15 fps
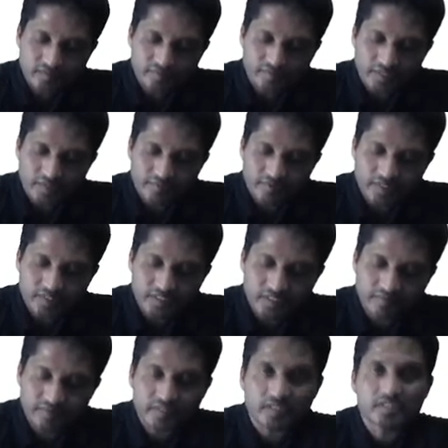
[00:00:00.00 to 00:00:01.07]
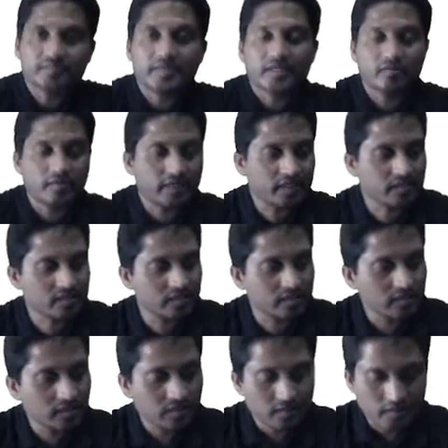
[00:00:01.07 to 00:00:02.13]
if I differentiate with respect to x,
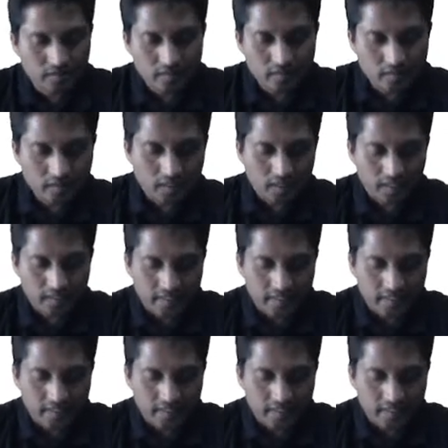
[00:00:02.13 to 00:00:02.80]
I'll